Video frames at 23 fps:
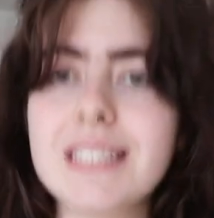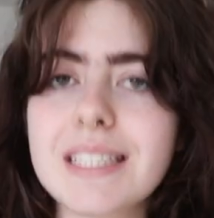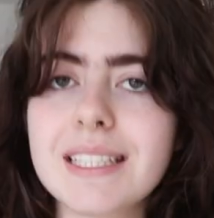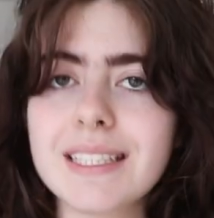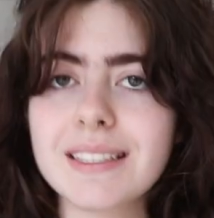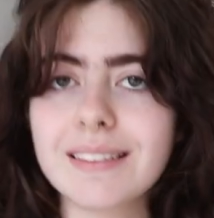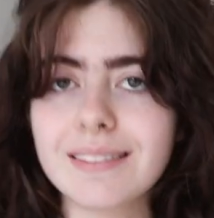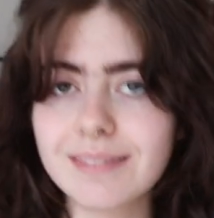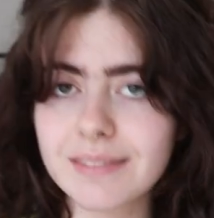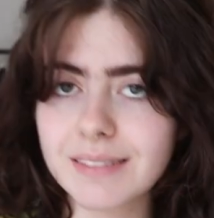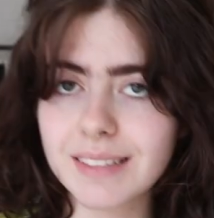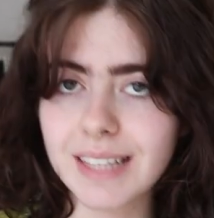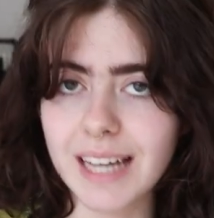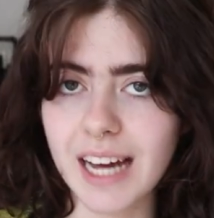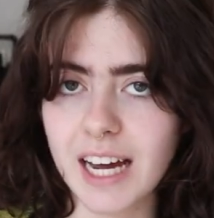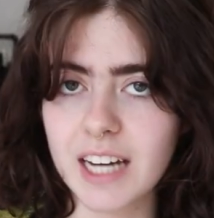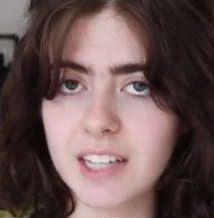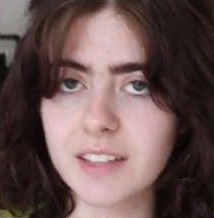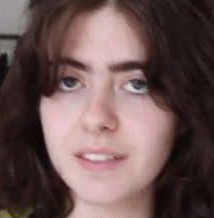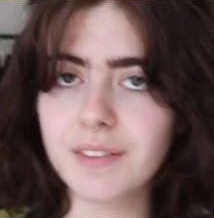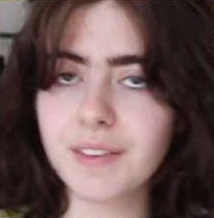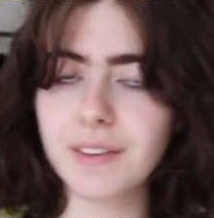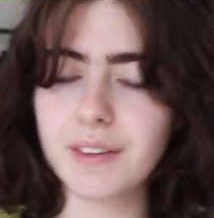is
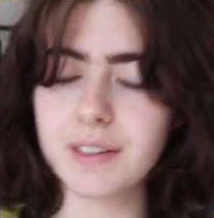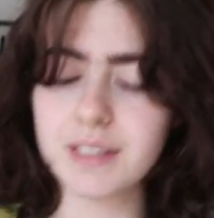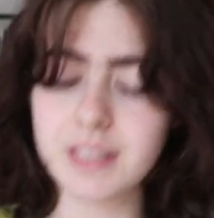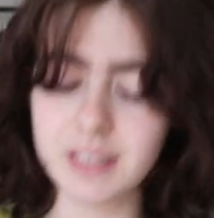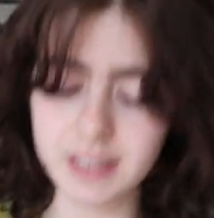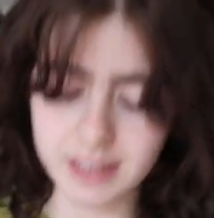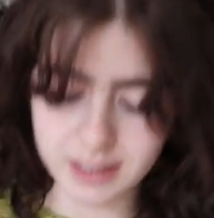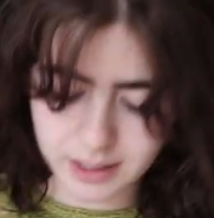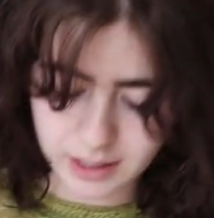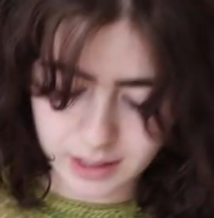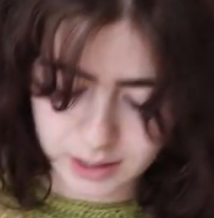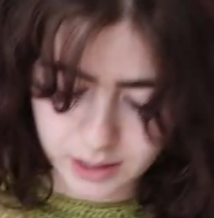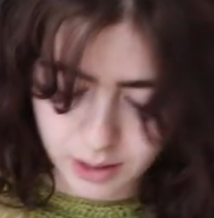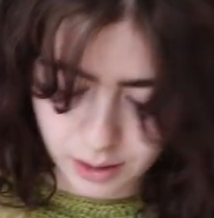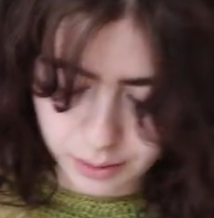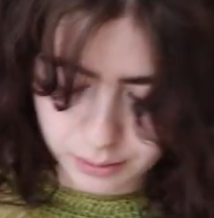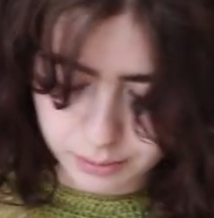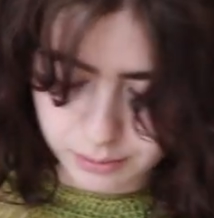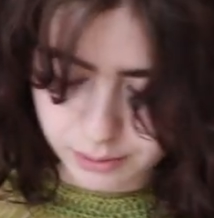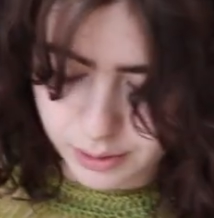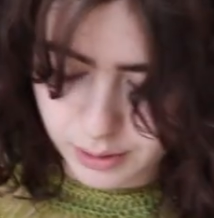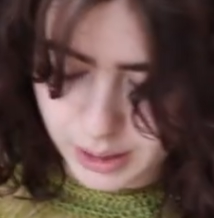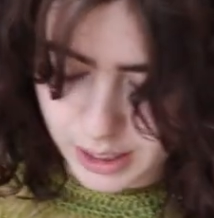kind of
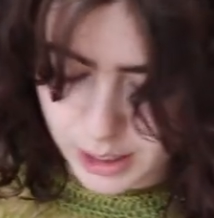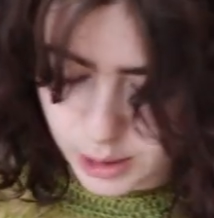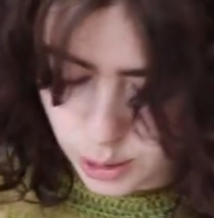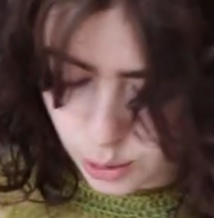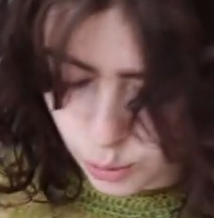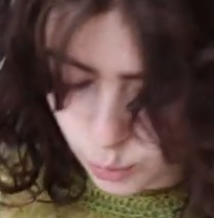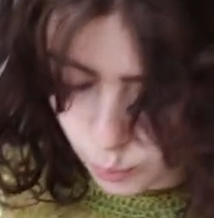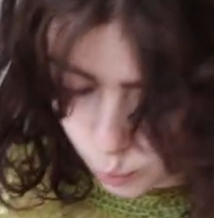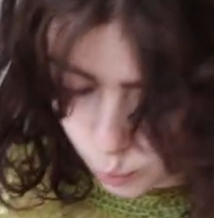see-through as